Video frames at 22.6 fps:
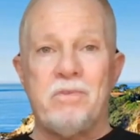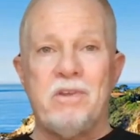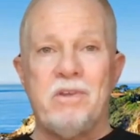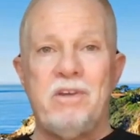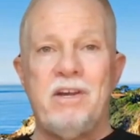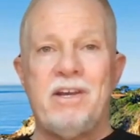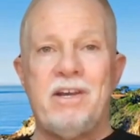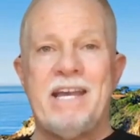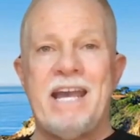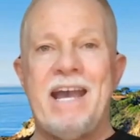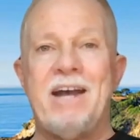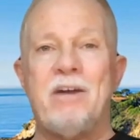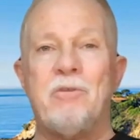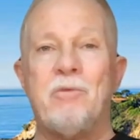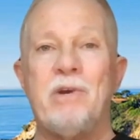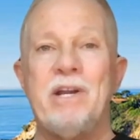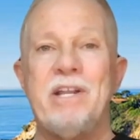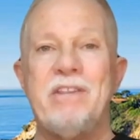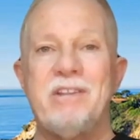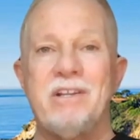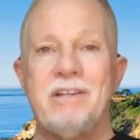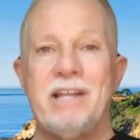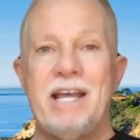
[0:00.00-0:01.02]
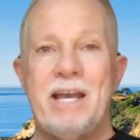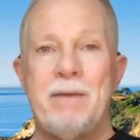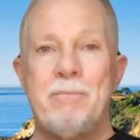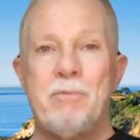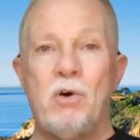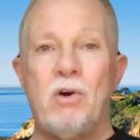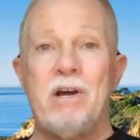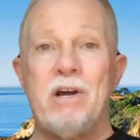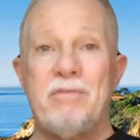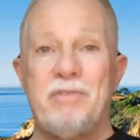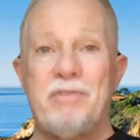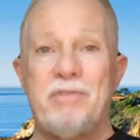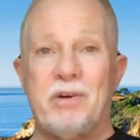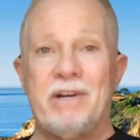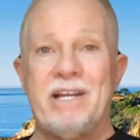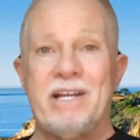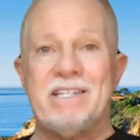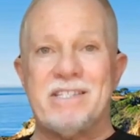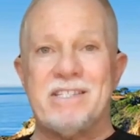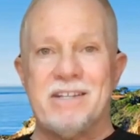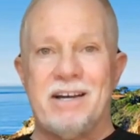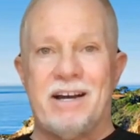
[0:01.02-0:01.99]
You can't read the label if you're
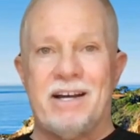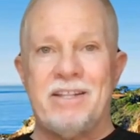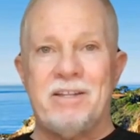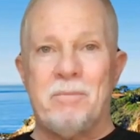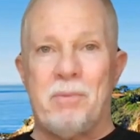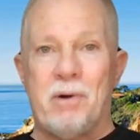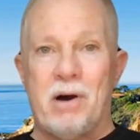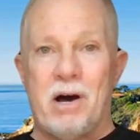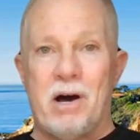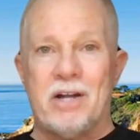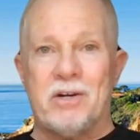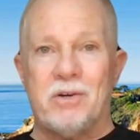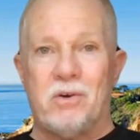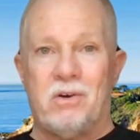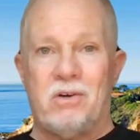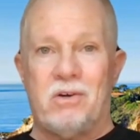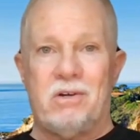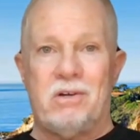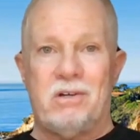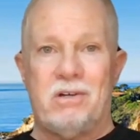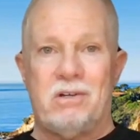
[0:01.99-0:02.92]
inside the bottle.